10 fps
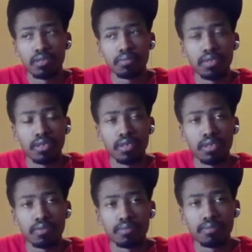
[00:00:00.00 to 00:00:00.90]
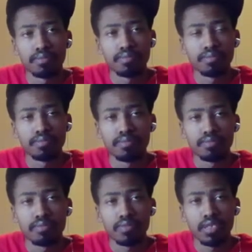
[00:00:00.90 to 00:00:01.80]
but
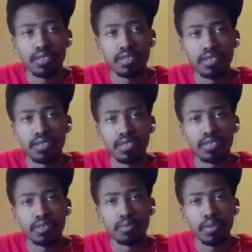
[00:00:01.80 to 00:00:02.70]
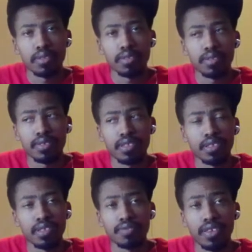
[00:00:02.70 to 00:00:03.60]
it's an
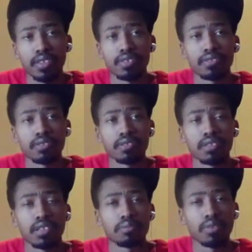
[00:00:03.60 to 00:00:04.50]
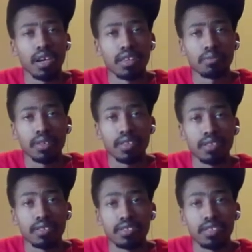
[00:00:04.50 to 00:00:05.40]
underrated problem I think in
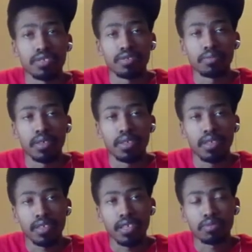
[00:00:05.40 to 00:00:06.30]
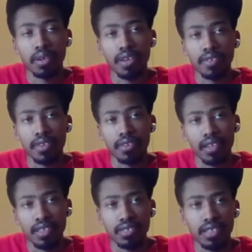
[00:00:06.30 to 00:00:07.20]
this country, man. Like that's why I think,
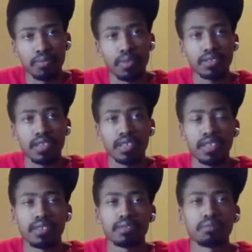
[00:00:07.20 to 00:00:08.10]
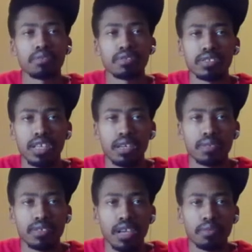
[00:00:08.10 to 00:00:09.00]
like I said, once I get more
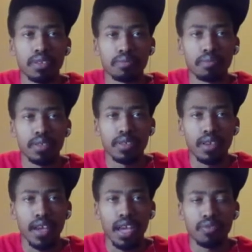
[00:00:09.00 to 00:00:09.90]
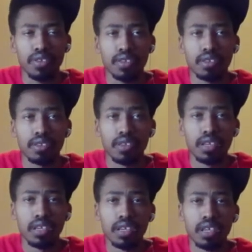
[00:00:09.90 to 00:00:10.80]
established, I want to be an advocate
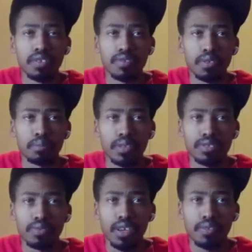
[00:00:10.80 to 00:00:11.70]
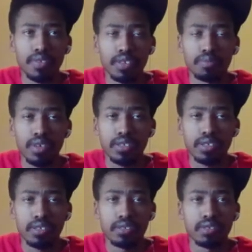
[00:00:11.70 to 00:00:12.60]
for mental health, for
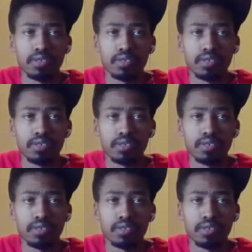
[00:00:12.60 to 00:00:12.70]
depression,